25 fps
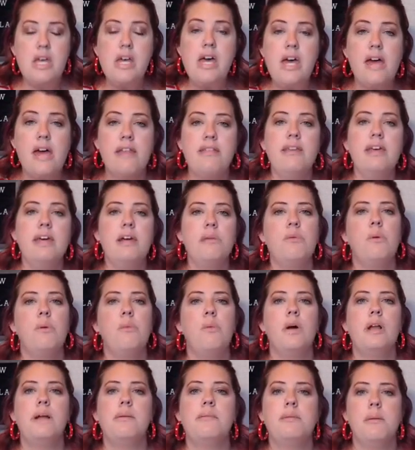And then we
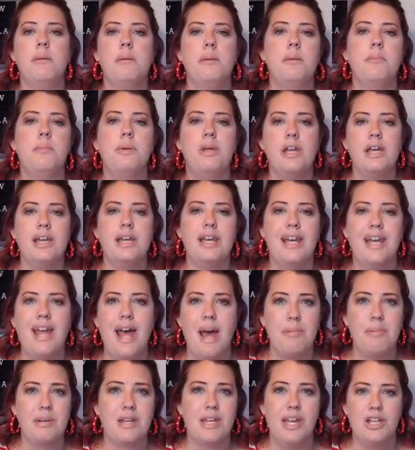want them to be able to put it in an
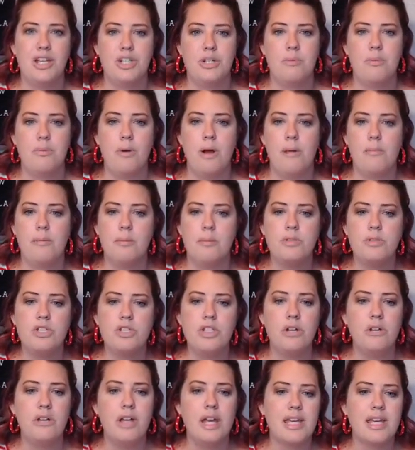application problem.
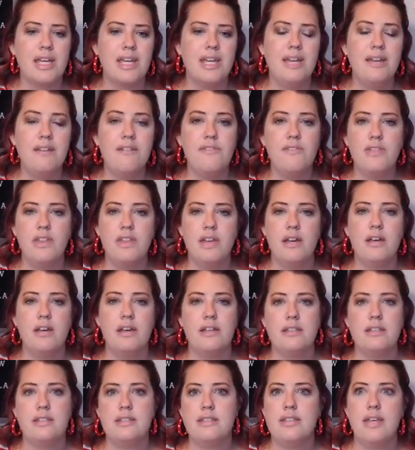So like if
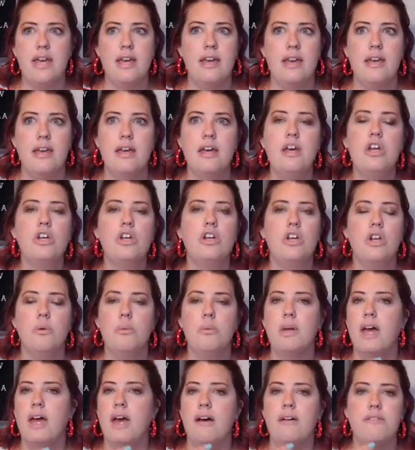they say, you know,
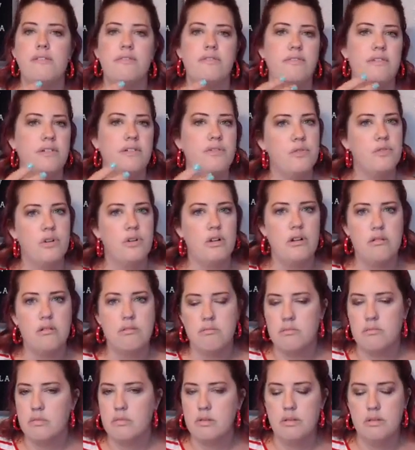if we're
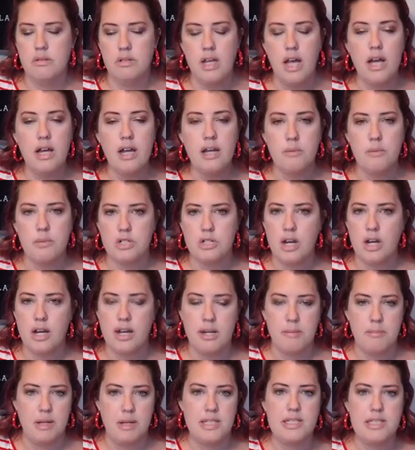young and we're talking
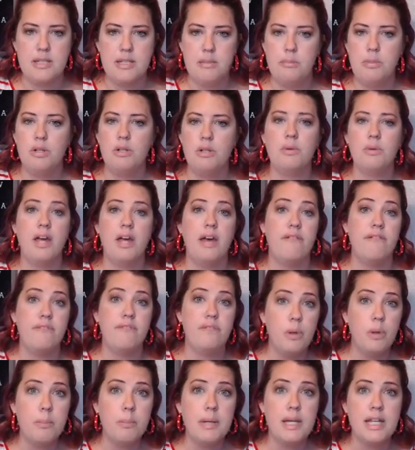about simple, we have
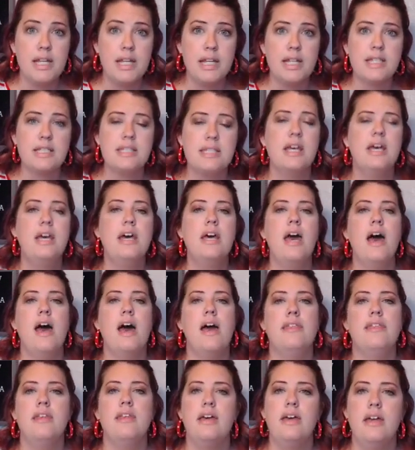4 pennies,
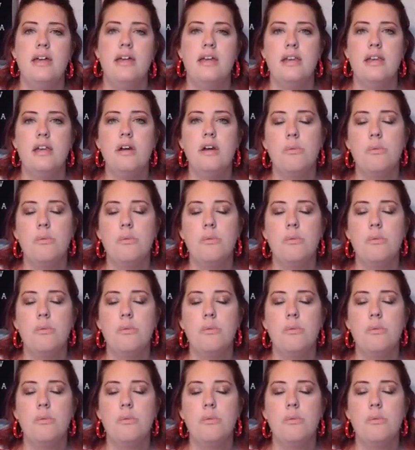and then